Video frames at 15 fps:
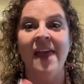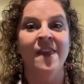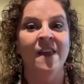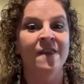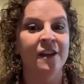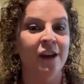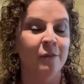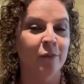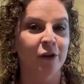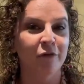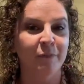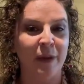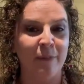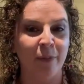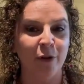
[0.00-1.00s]
and then the number
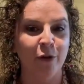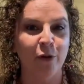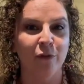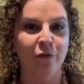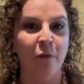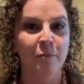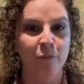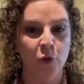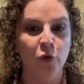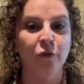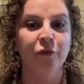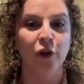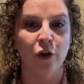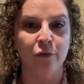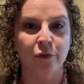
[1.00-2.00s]
of people who have
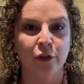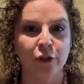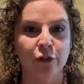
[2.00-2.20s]
moved